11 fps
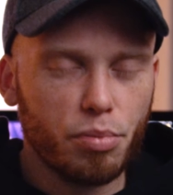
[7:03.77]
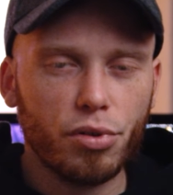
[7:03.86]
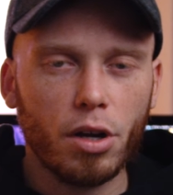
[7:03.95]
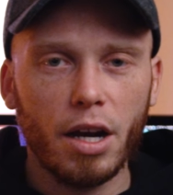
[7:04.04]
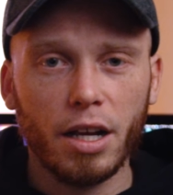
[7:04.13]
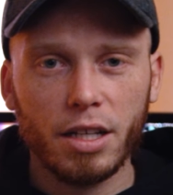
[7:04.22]

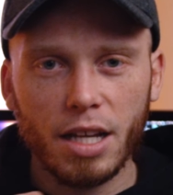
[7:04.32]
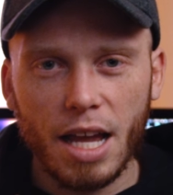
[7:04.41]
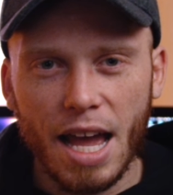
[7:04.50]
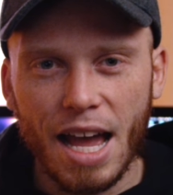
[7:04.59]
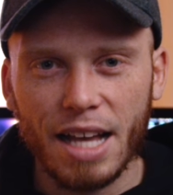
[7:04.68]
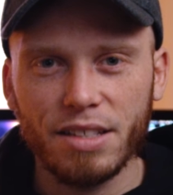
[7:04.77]
product
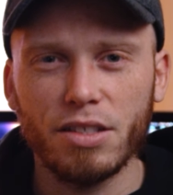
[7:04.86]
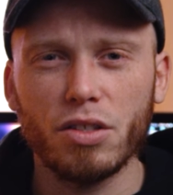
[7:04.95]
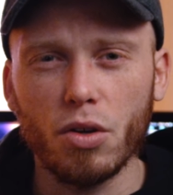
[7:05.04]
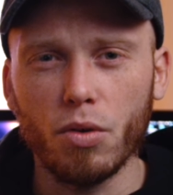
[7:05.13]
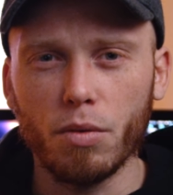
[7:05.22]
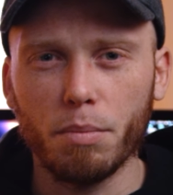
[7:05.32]
has its
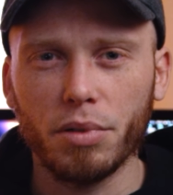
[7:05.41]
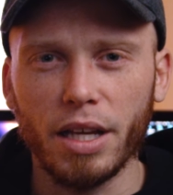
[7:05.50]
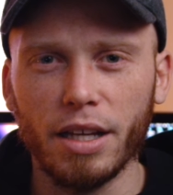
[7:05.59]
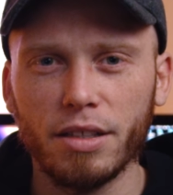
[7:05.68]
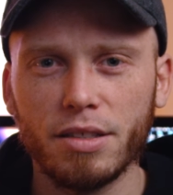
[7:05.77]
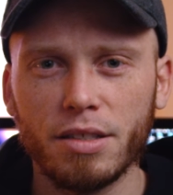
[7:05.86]
own
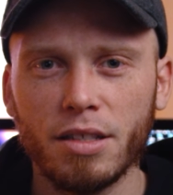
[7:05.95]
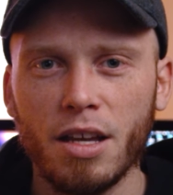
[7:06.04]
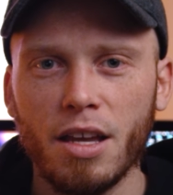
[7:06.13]
place